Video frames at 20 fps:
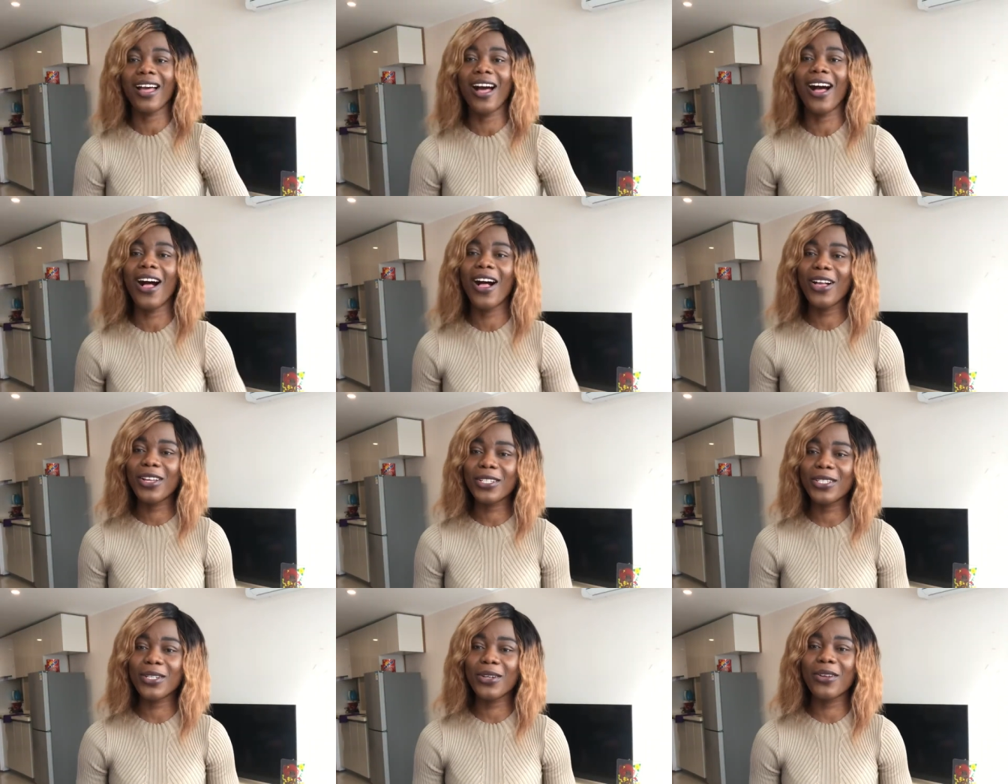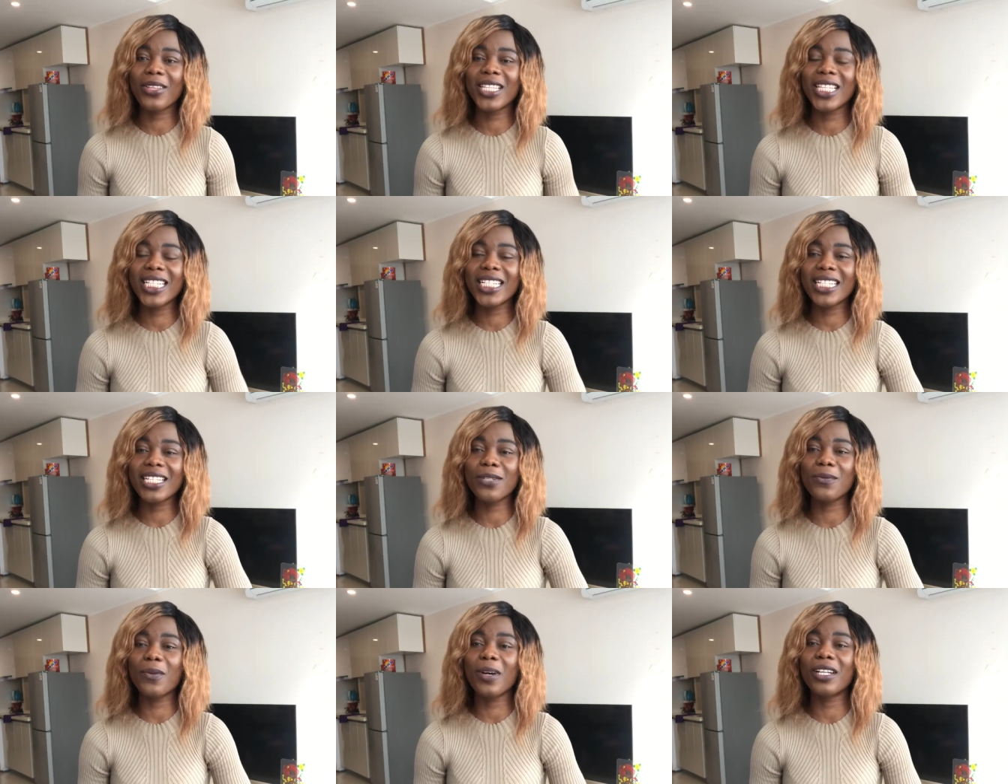Also, this
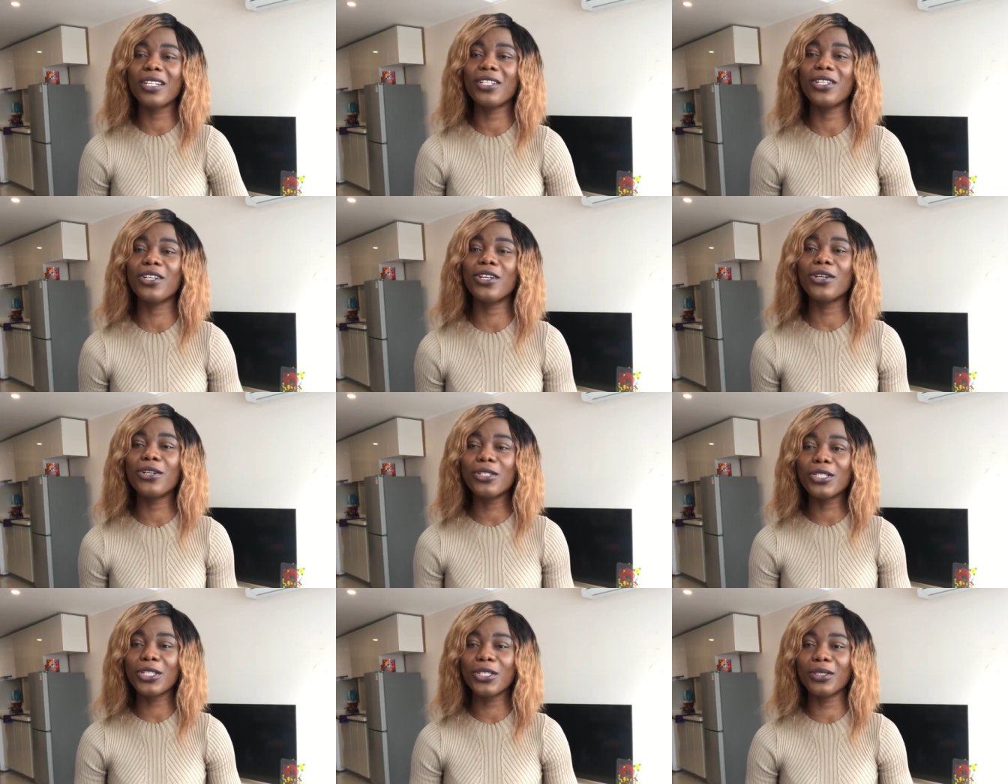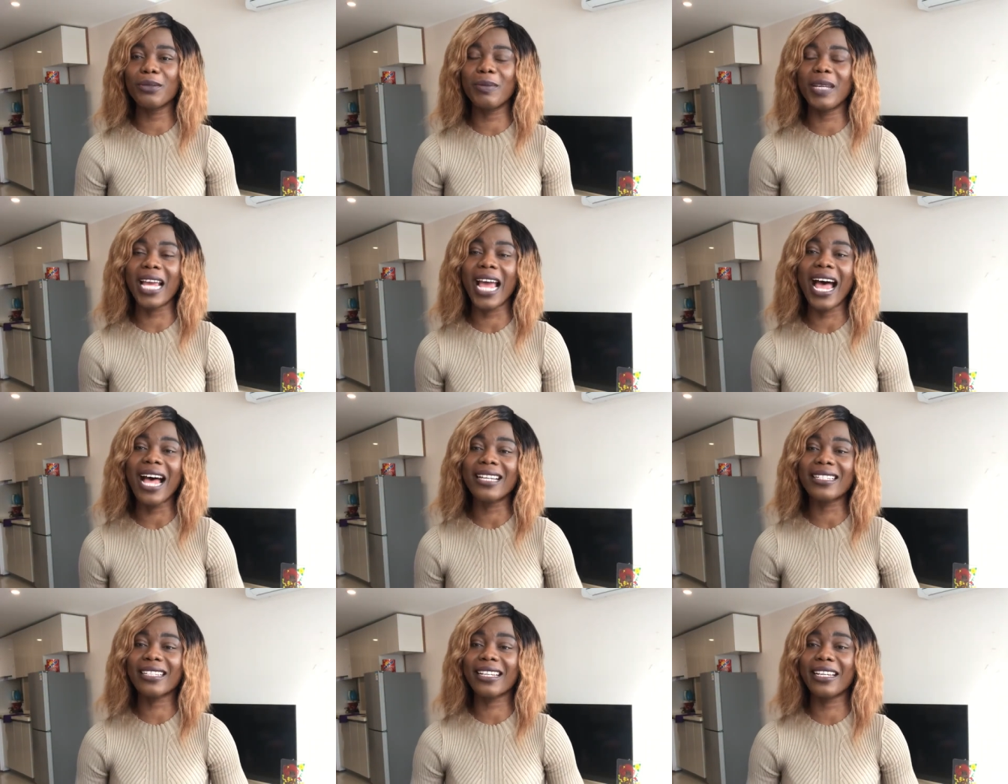is what you should be
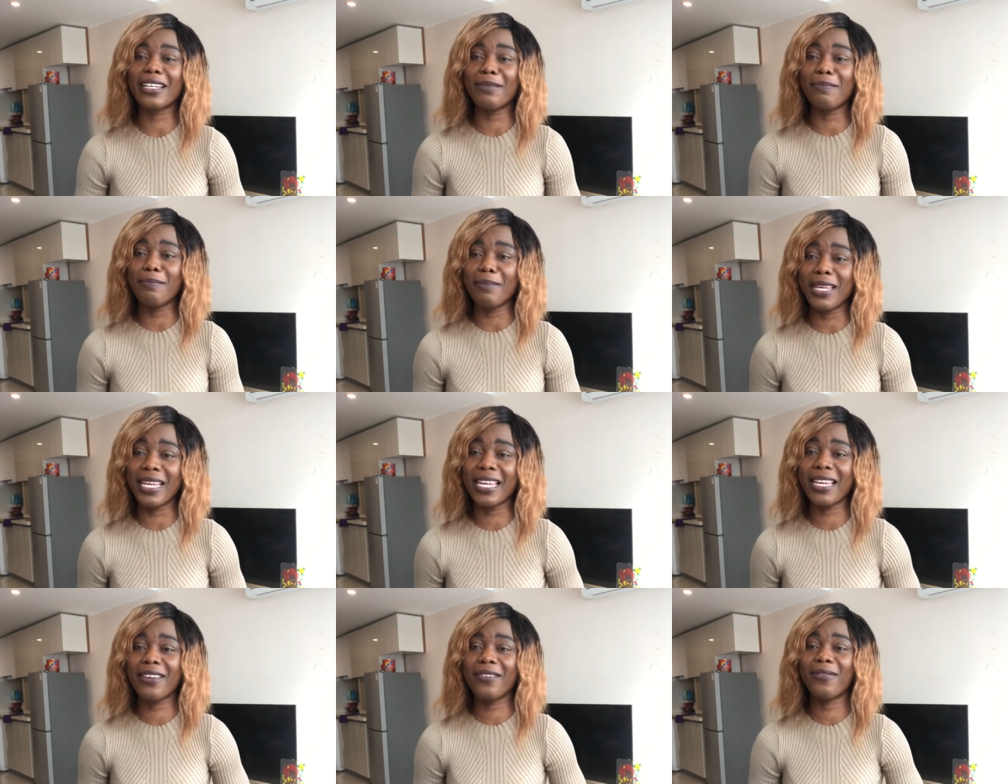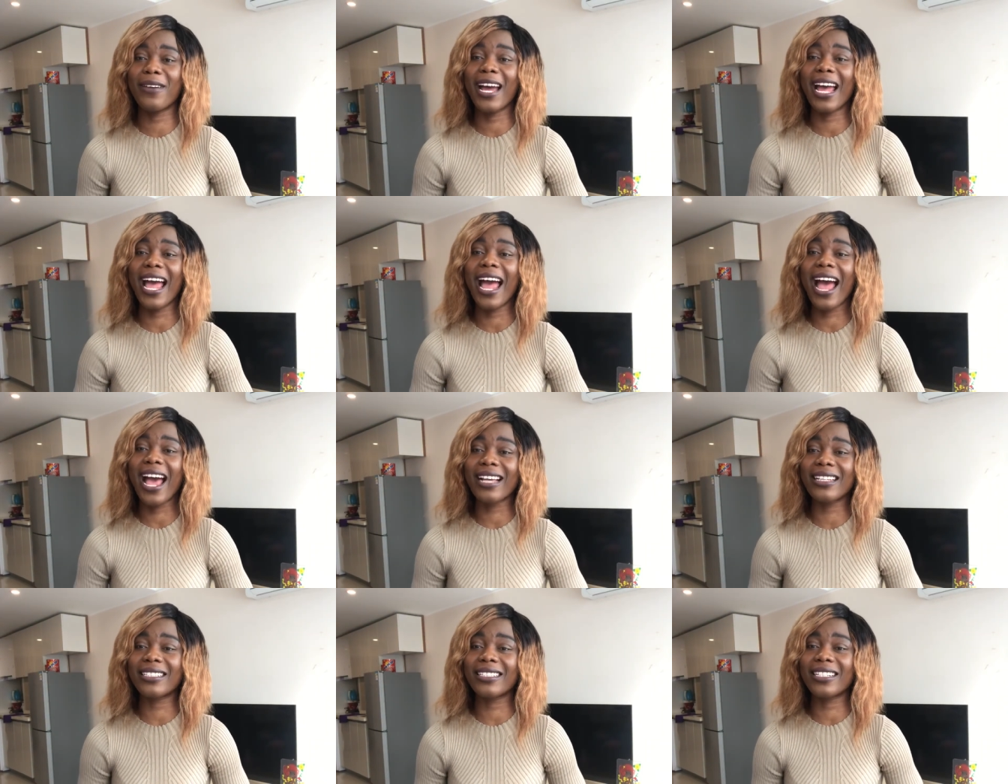asking me if I
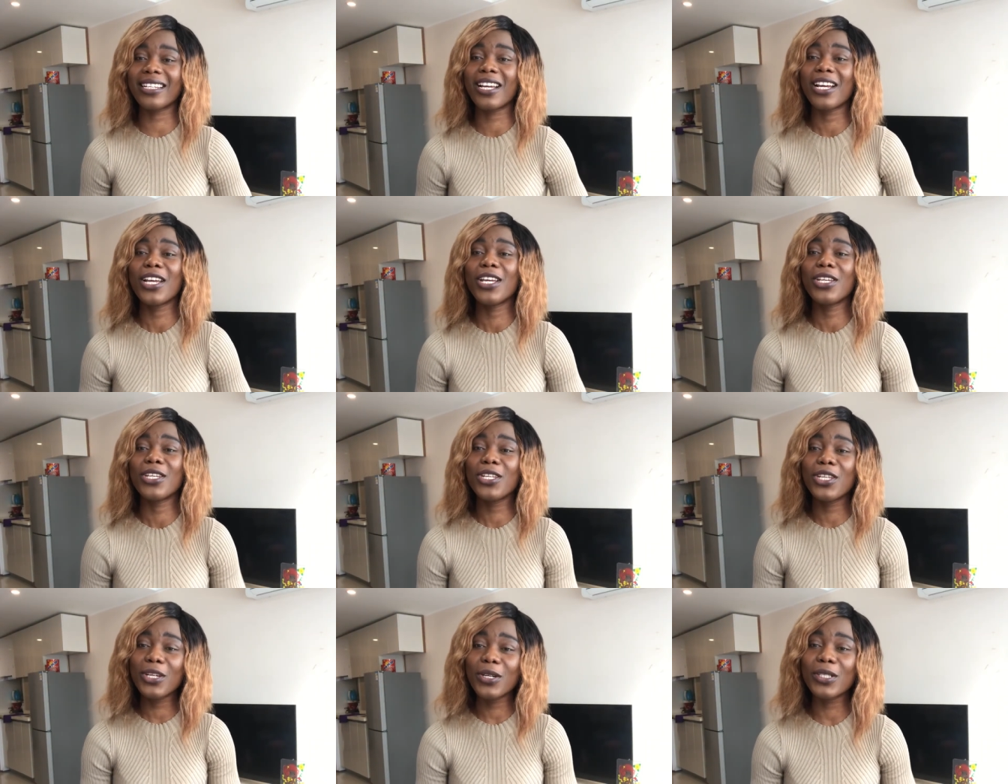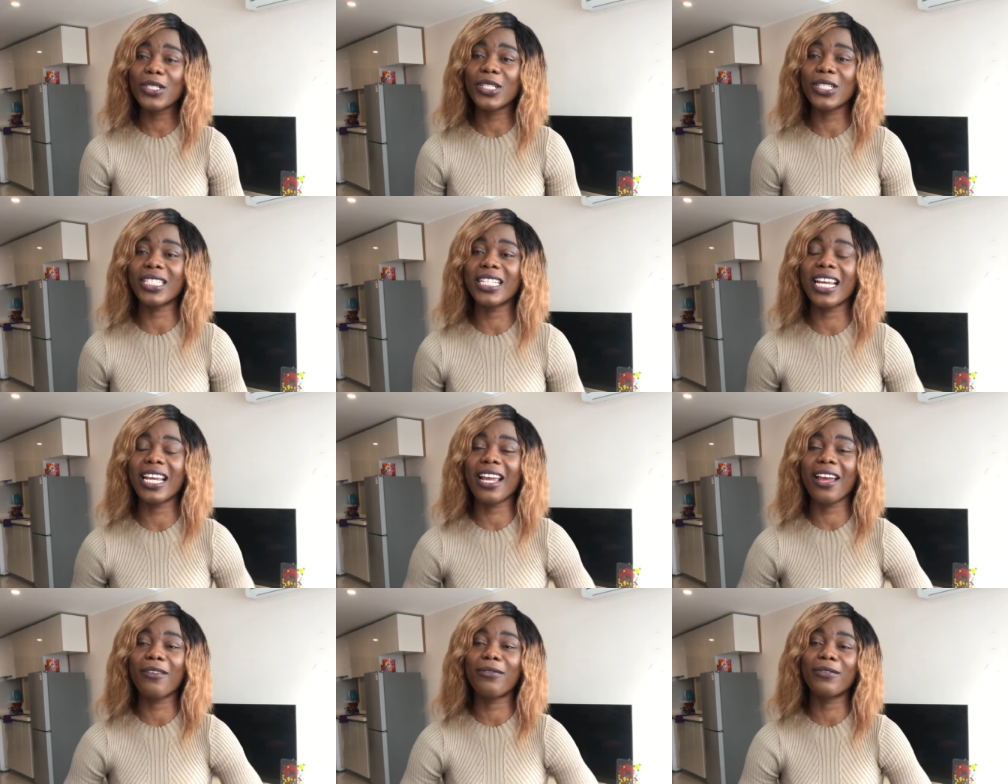asked you to
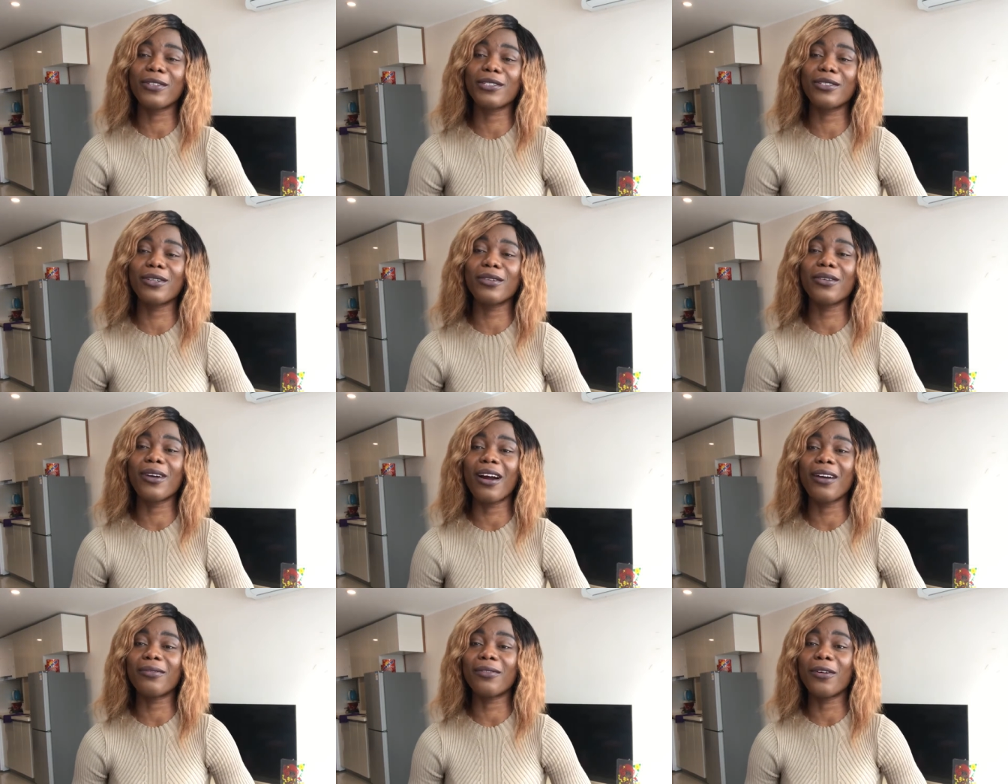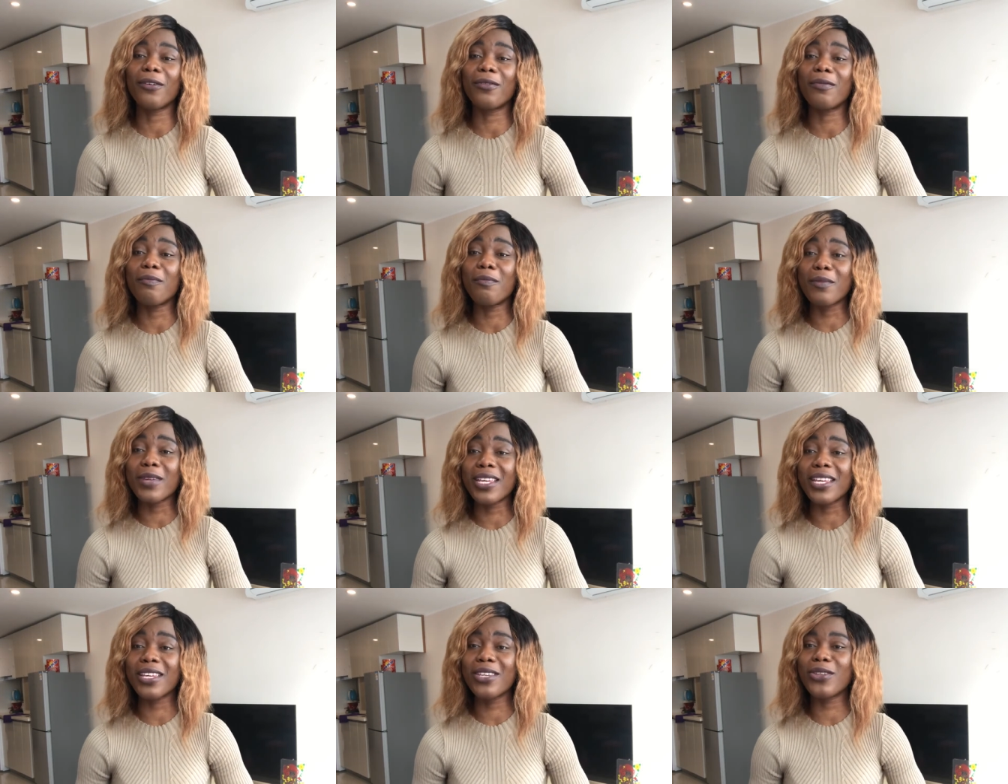take a photograph of
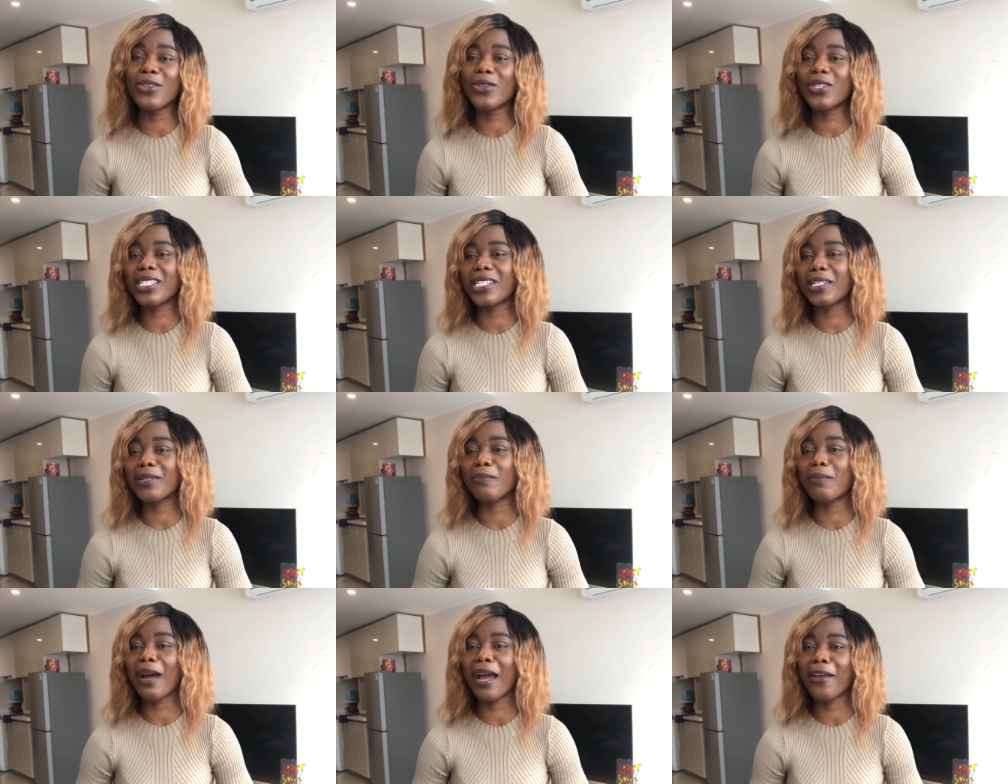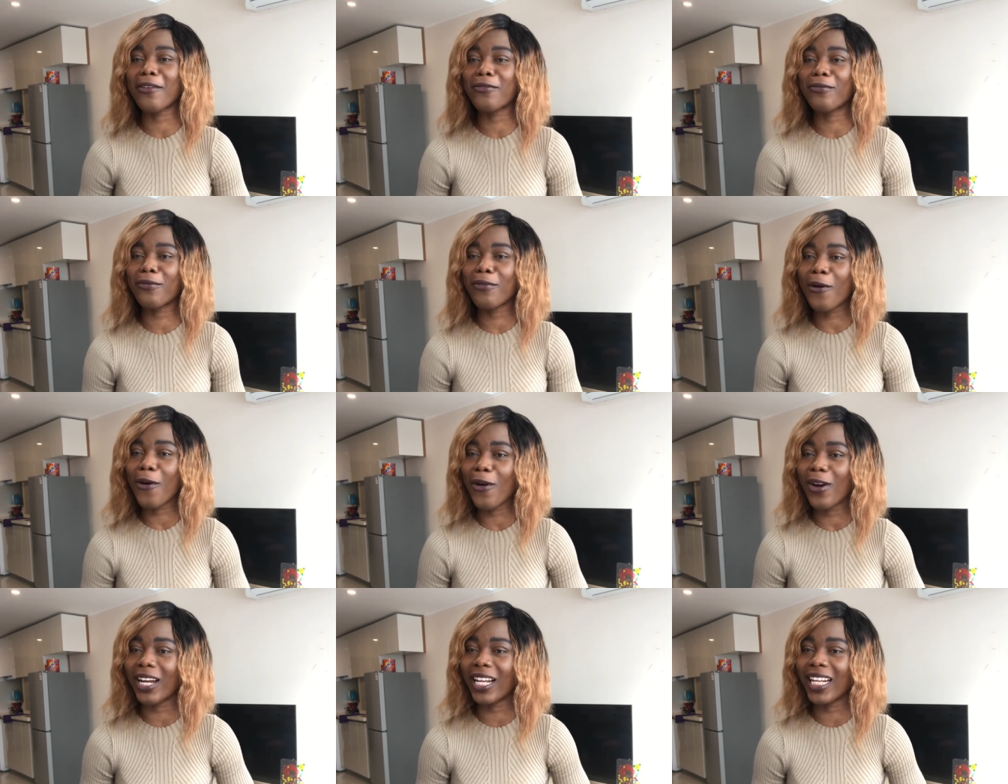me using my
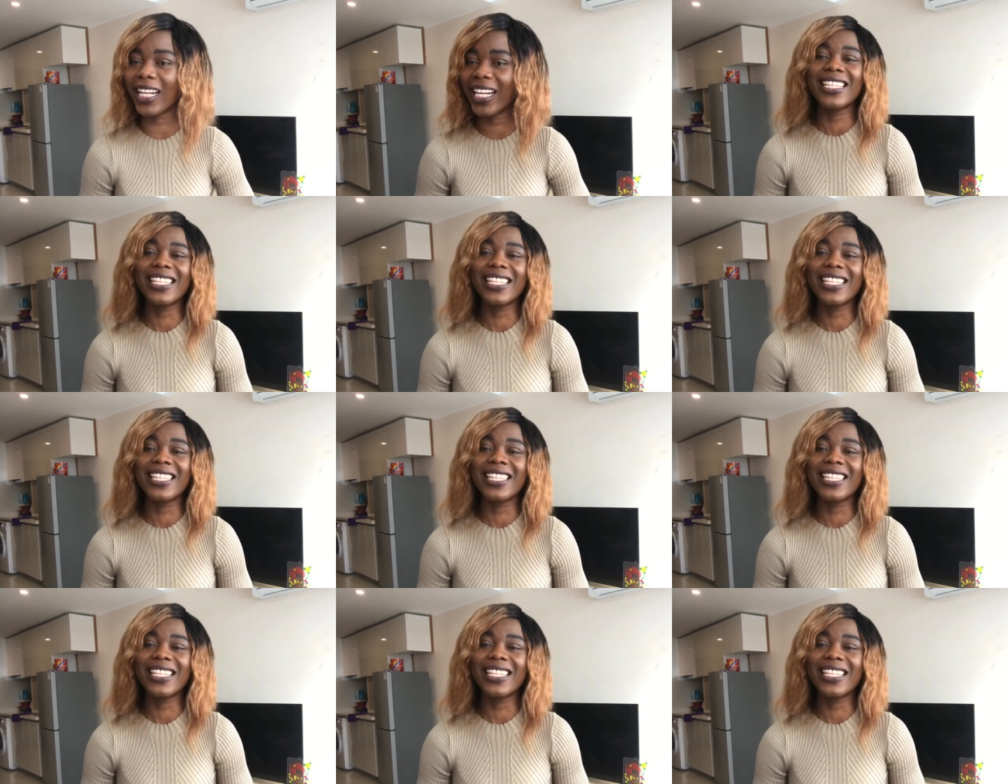phone.